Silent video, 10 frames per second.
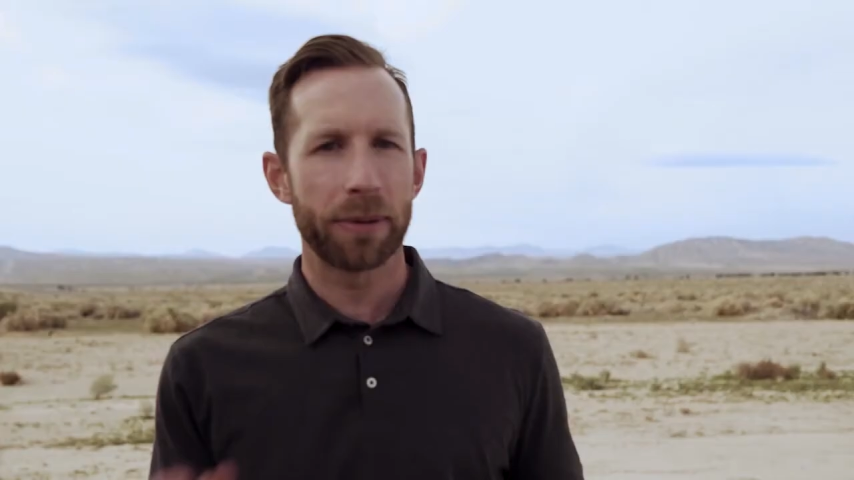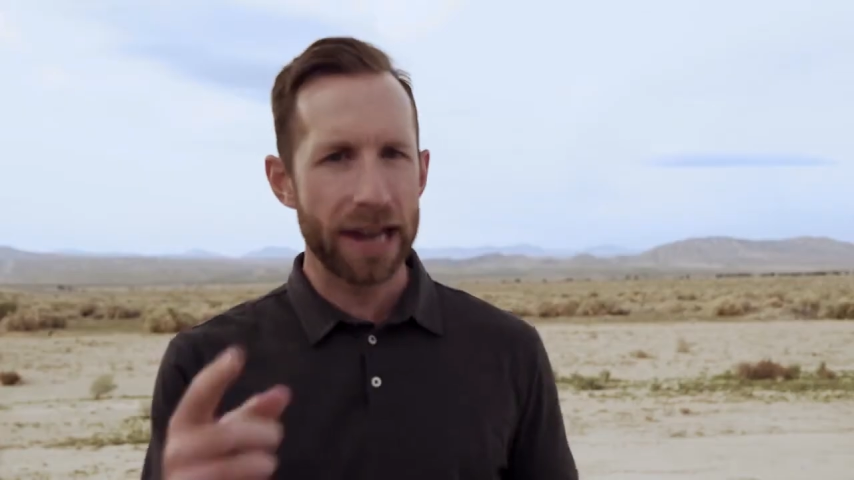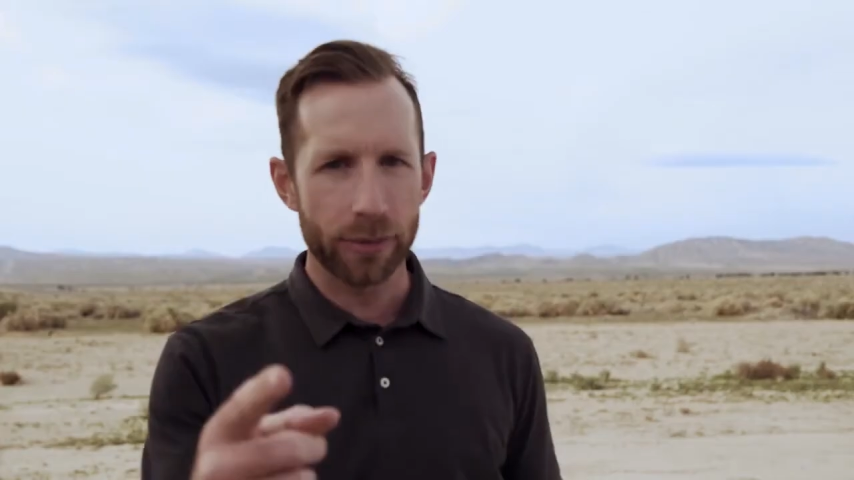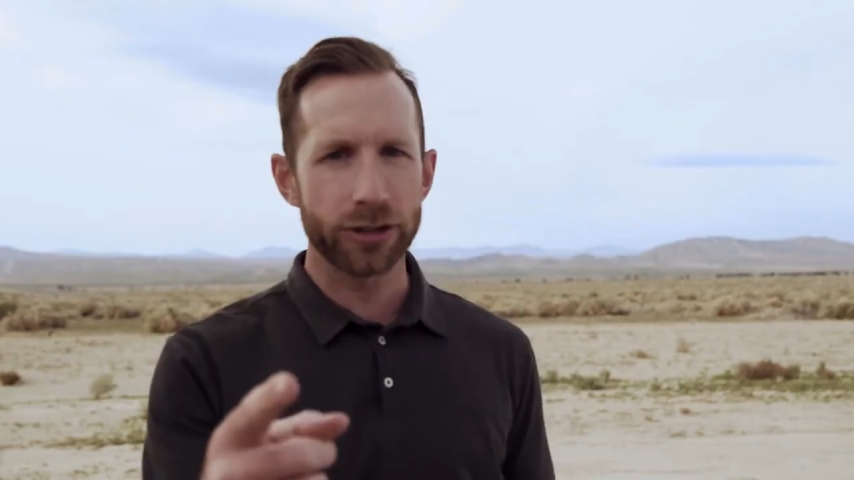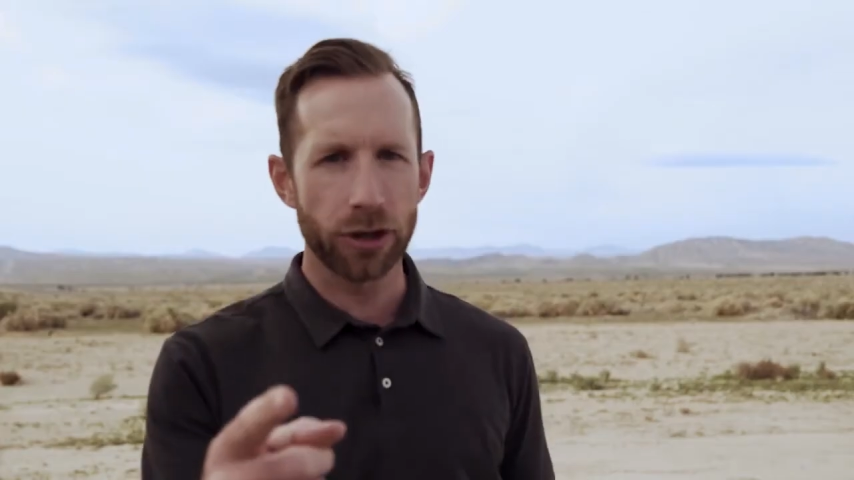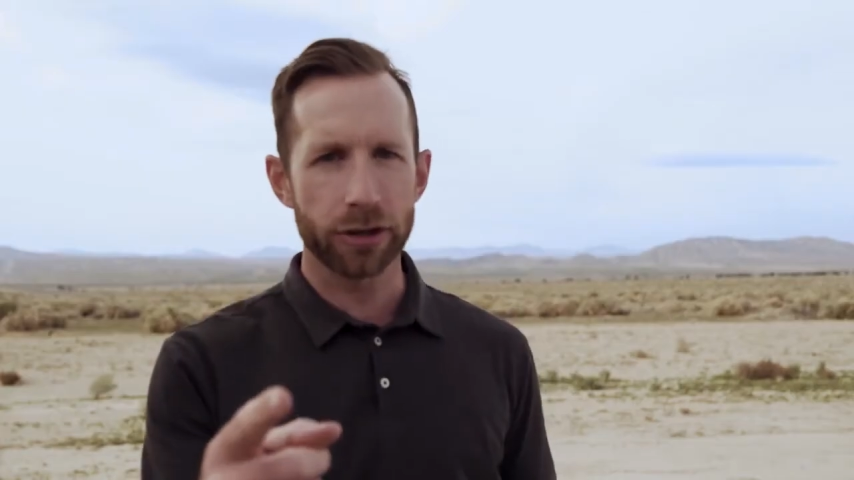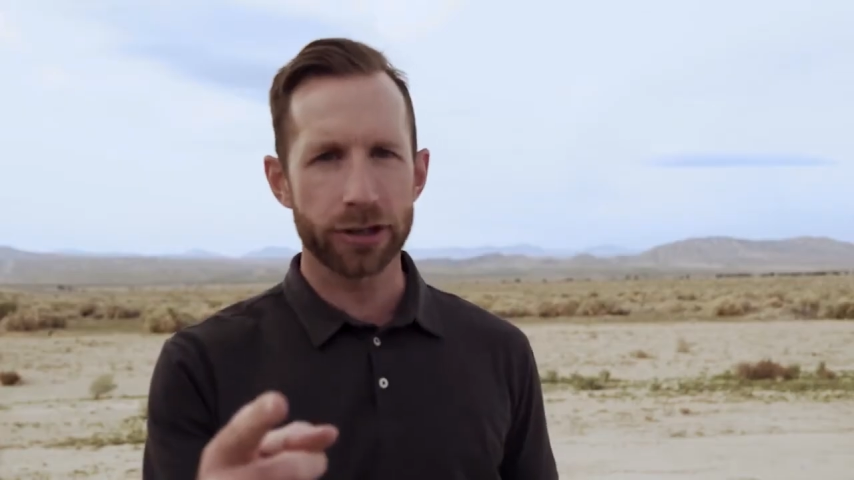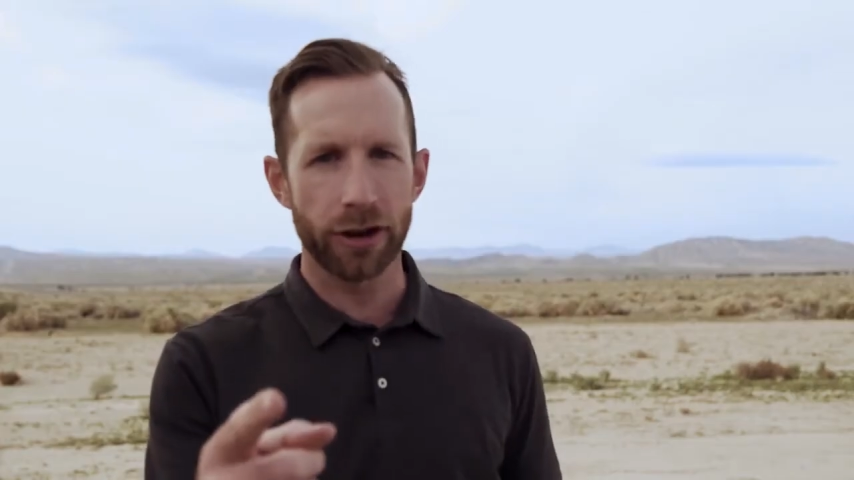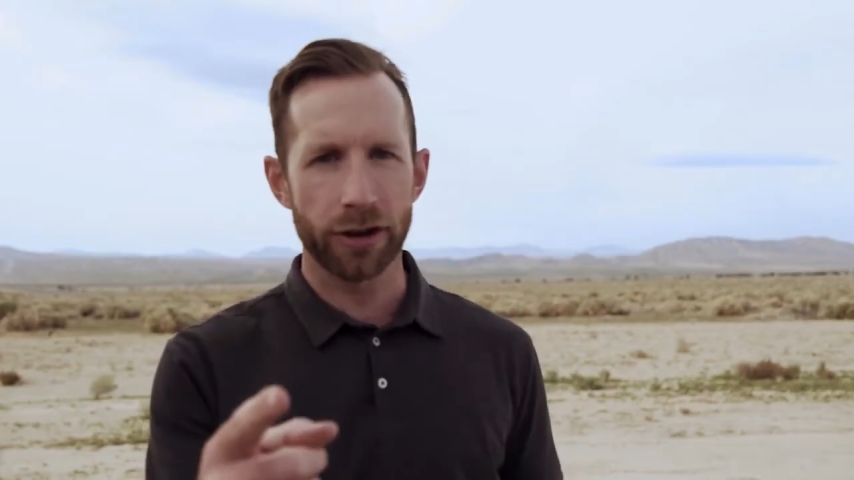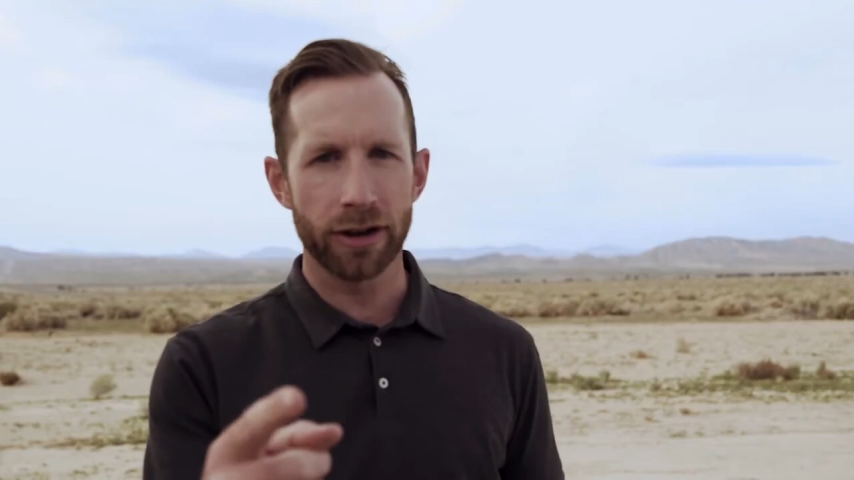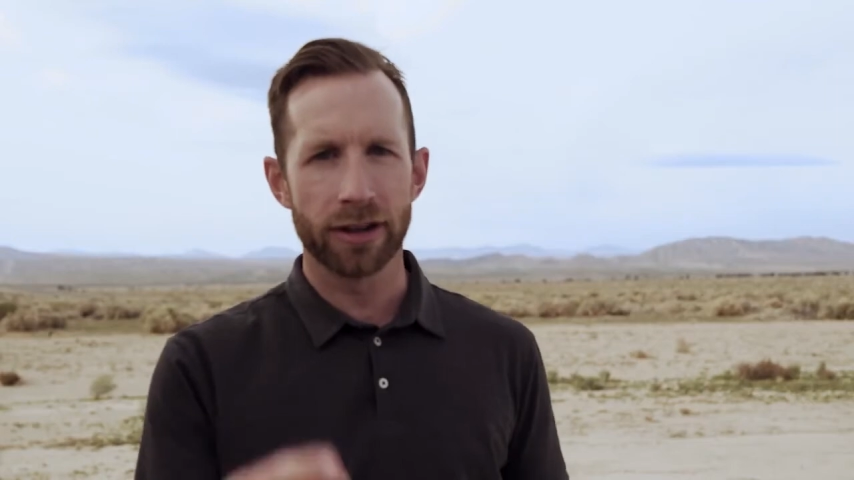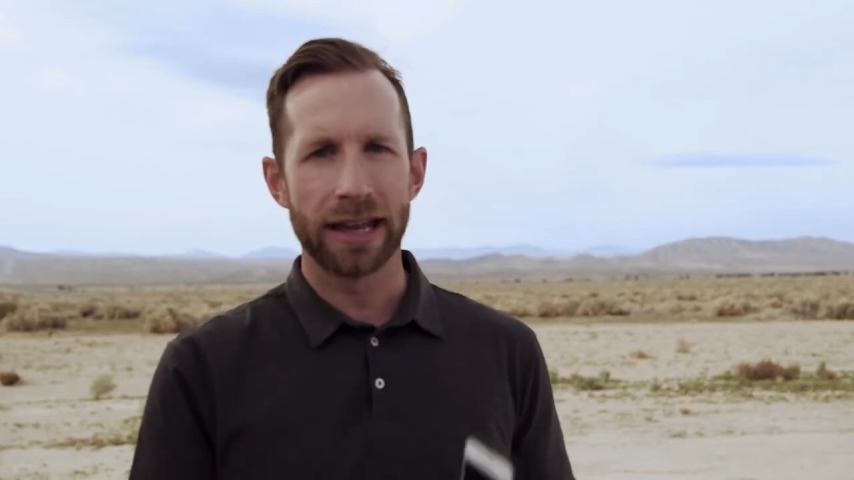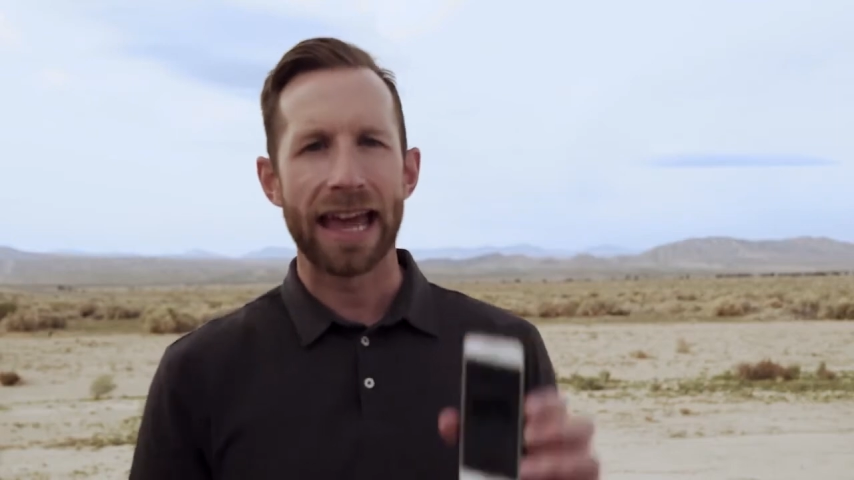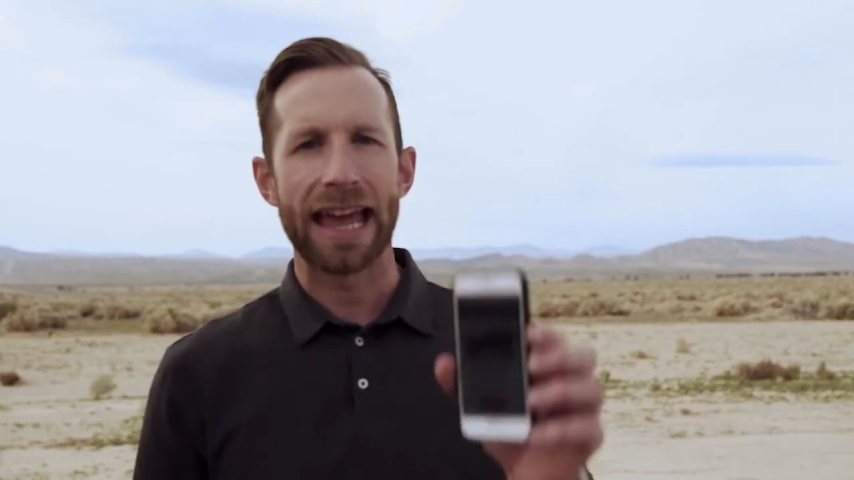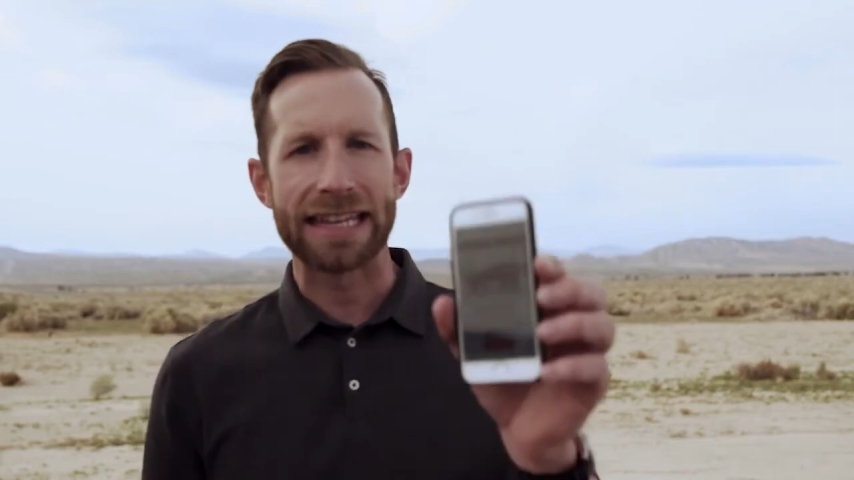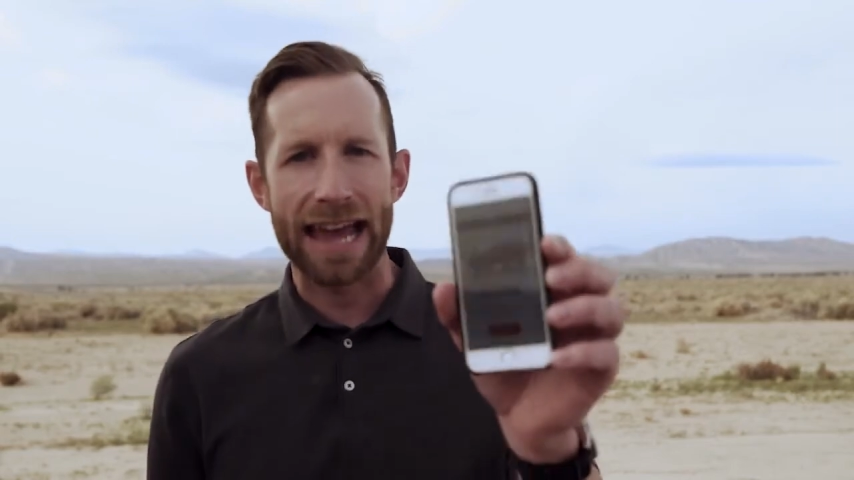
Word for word: But now it's your turn. Head